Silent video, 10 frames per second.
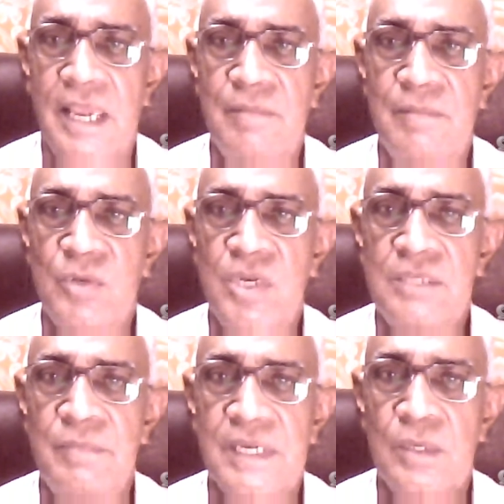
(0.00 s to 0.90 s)
hemorrhage
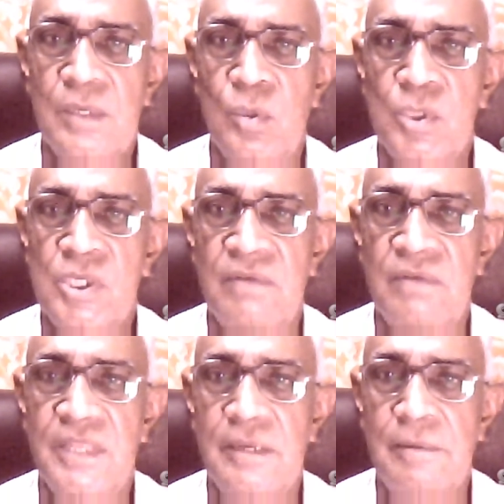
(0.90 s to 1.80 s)
may closure of
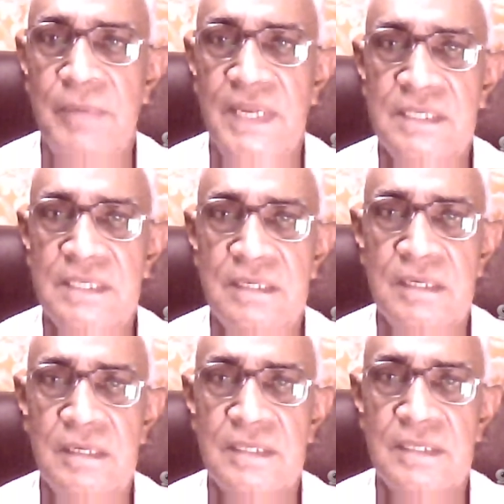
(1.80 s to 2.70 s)
the
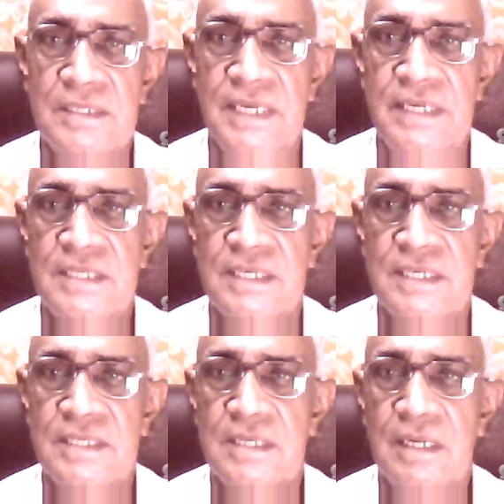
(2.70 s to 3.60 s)
placental sinuses.
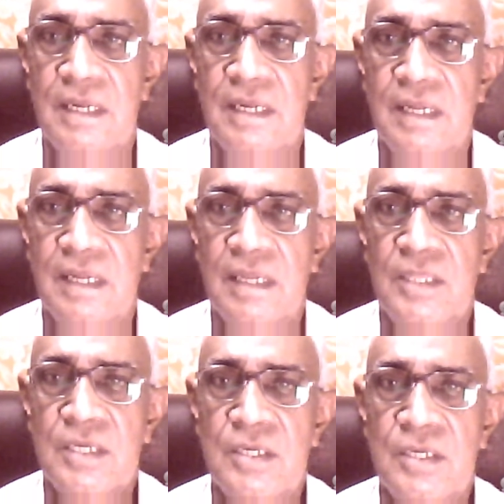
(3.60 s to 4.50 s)

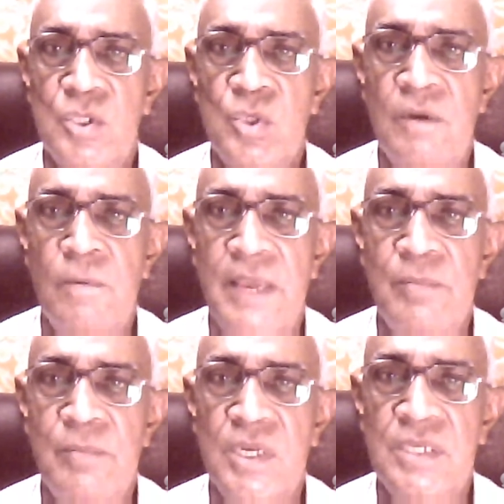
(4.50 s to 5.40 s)
The control of
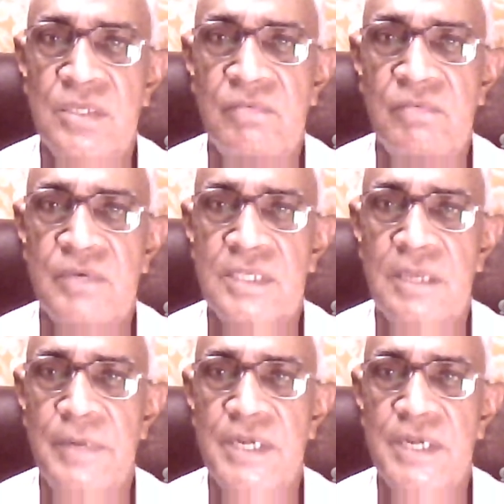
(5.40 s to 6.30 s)
hemorrhage after
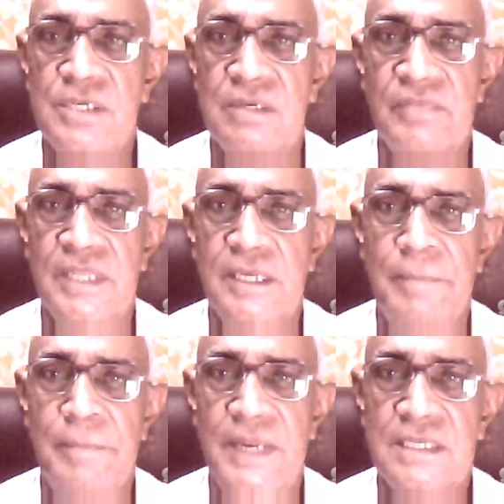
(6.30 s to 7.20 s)
separation of the
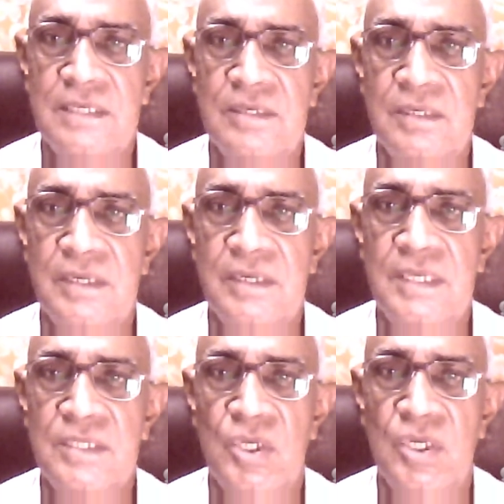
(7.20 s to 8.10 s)
placenta is
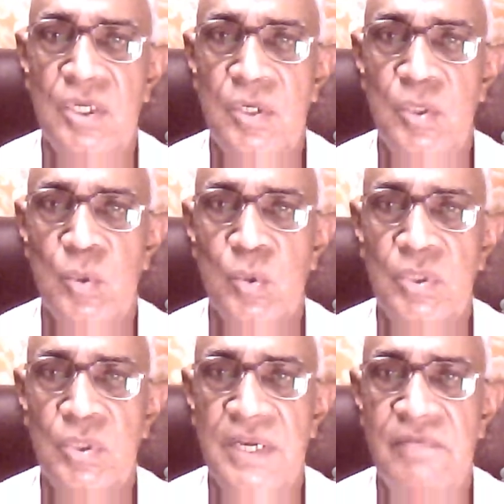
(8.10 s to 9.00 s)
due to
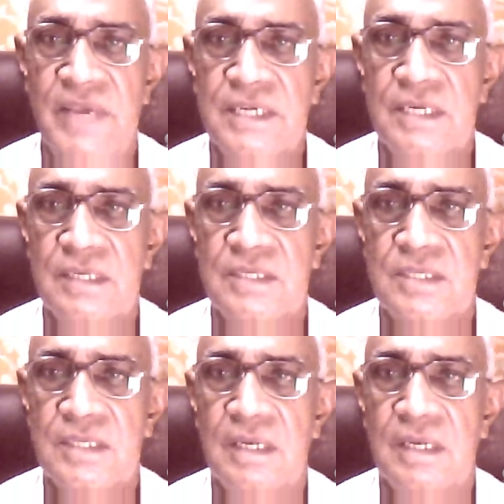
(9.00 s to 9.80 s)
three factors.